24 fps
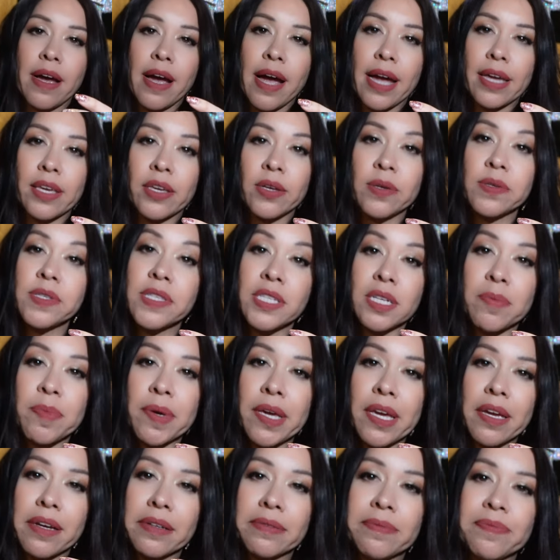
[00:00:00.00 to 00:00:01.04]
I used to be.
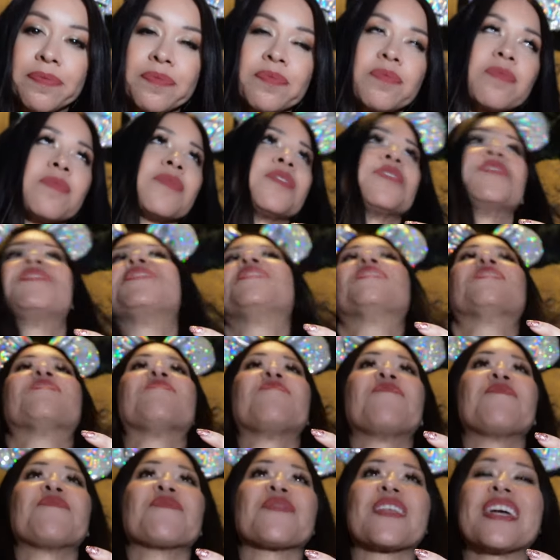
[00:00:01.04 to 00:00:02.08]

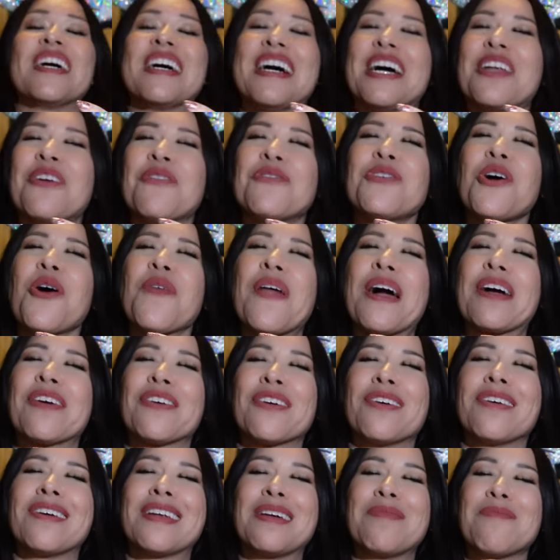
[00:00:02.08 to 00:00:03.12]
I don't know that
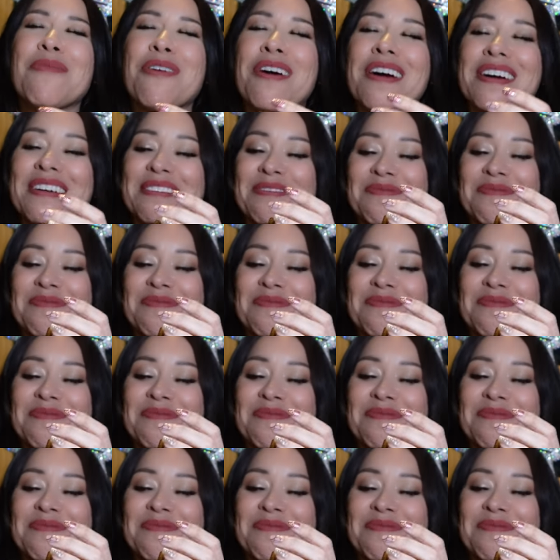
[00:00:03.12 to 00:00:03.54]
girl anymore.